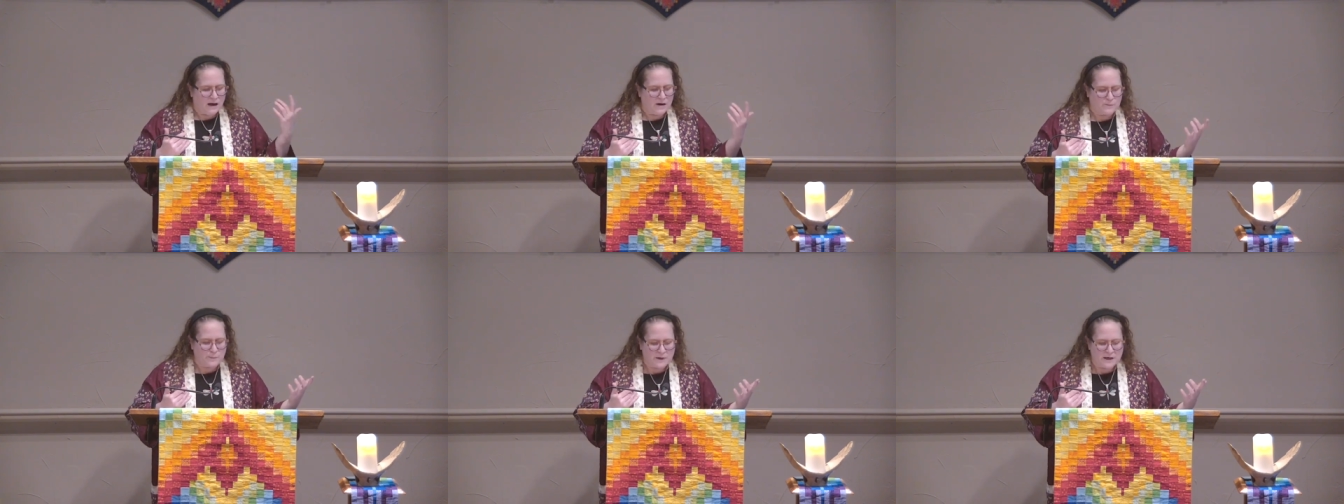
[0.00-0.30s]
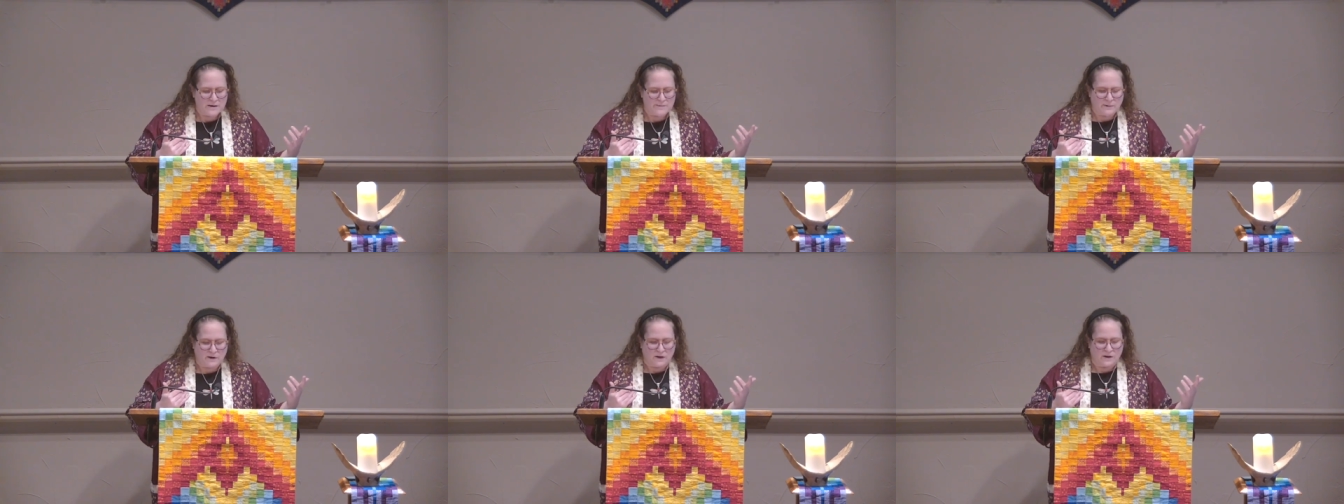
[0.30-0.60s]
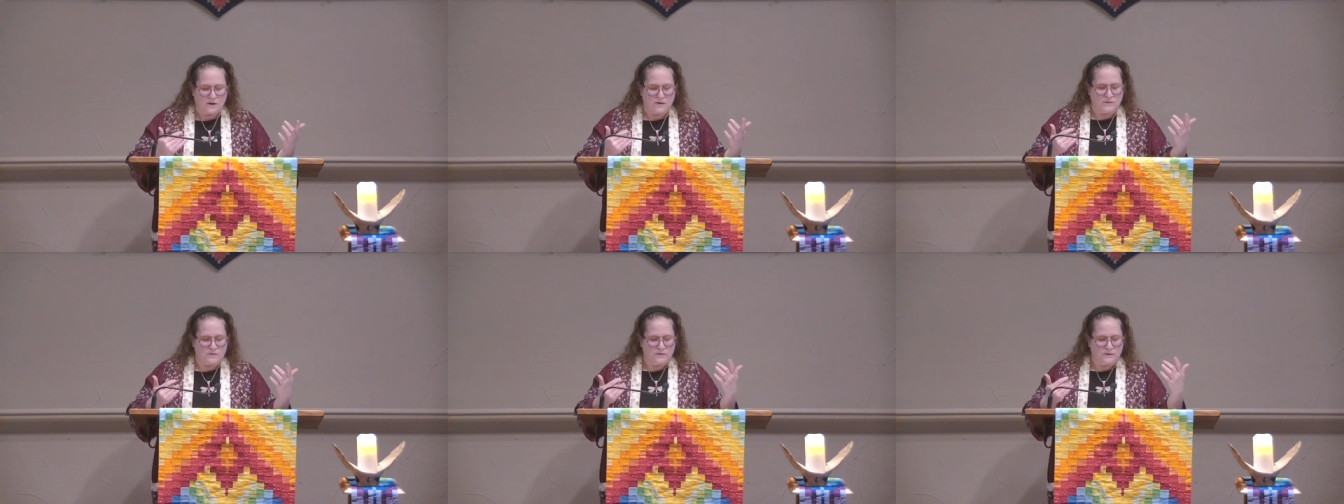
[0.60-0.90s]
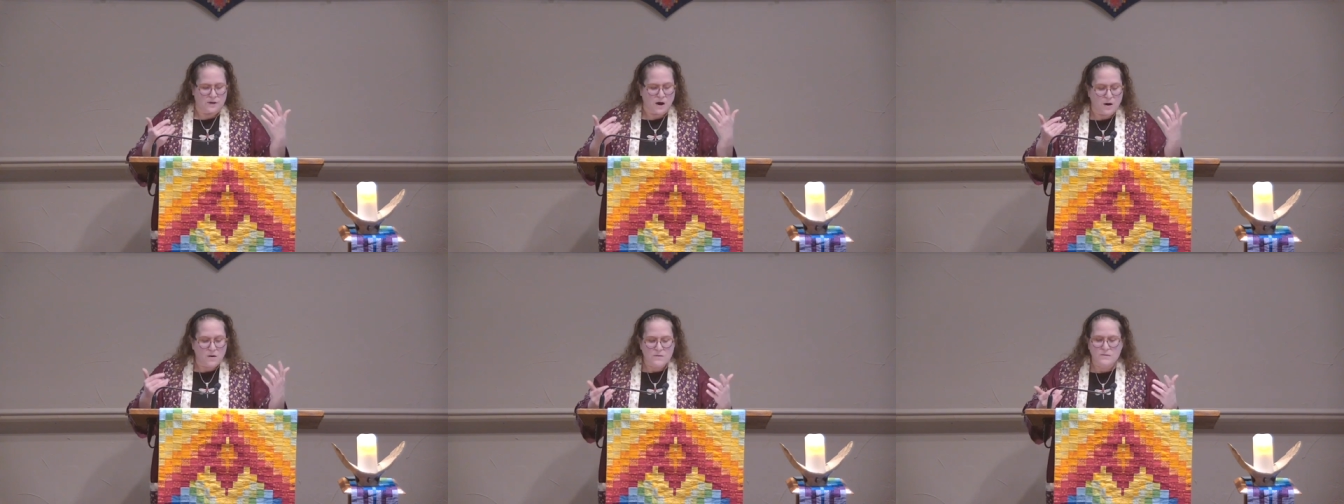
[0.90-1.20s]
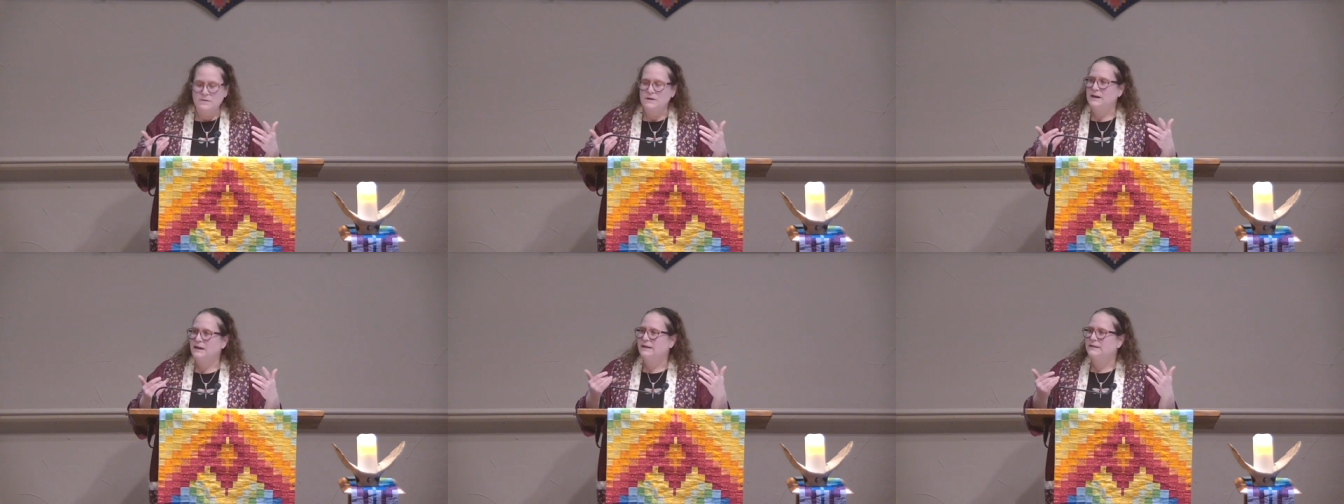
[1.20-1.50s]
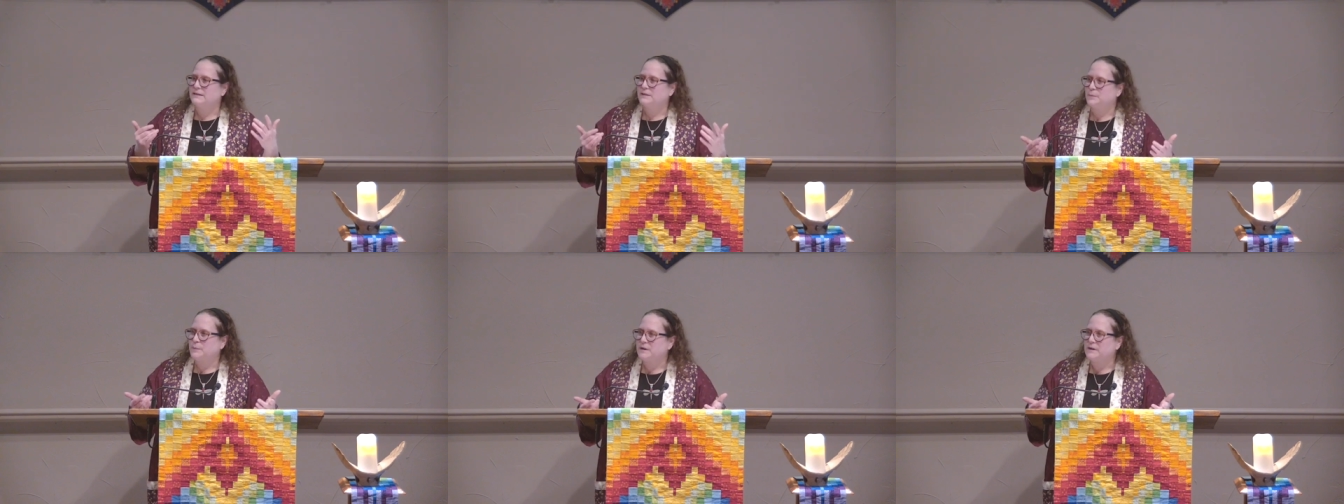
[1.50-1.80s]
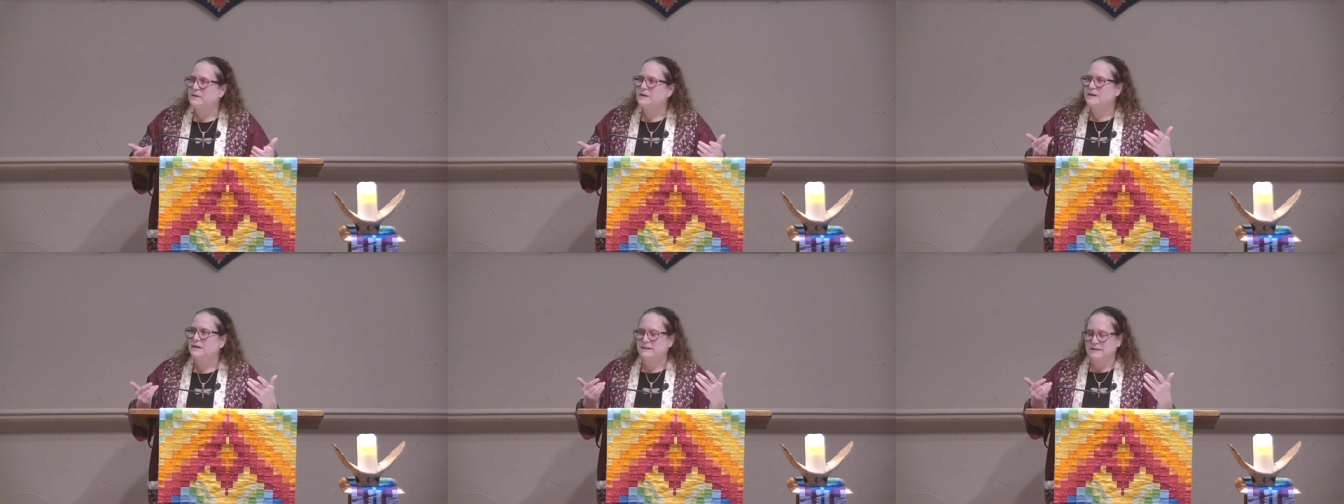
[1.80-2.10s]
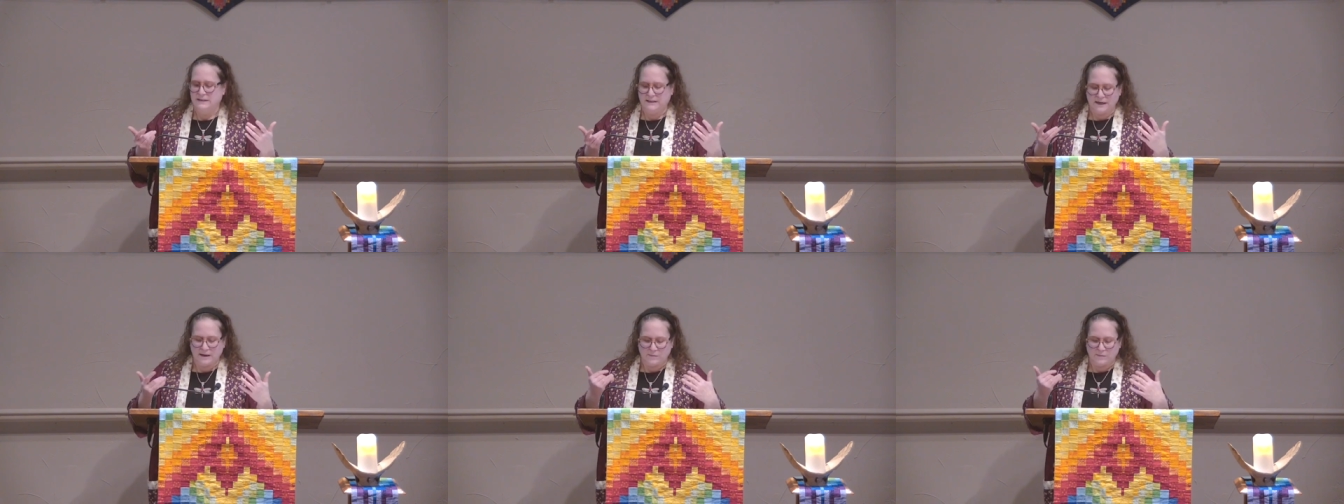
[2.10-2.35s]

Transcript: of people who don't experience